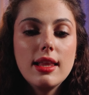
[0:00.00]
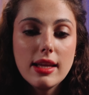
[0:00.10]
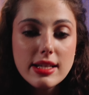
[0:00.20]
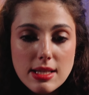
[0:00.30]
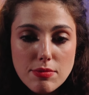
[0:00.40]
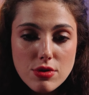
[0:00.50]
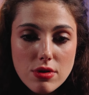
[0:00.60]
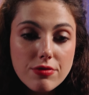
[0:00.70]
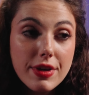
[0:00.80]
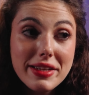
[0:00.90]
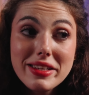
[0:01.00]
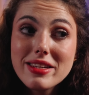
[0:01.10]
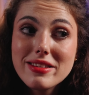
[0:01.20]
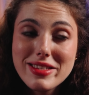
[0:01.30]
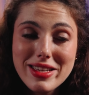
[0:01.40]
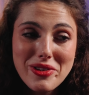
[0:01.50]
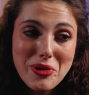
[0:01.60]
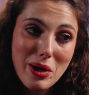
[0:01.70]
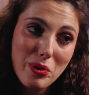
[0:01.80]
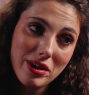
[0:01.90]
Let's observe and continue
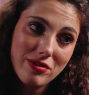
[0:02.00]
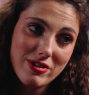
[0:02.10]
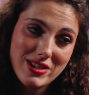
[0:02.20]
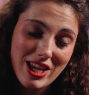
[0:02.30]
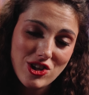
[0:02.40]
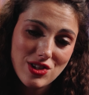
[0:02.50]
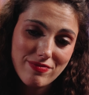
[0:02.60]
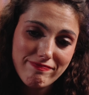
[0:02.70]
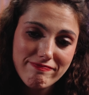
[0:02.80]
our conversation.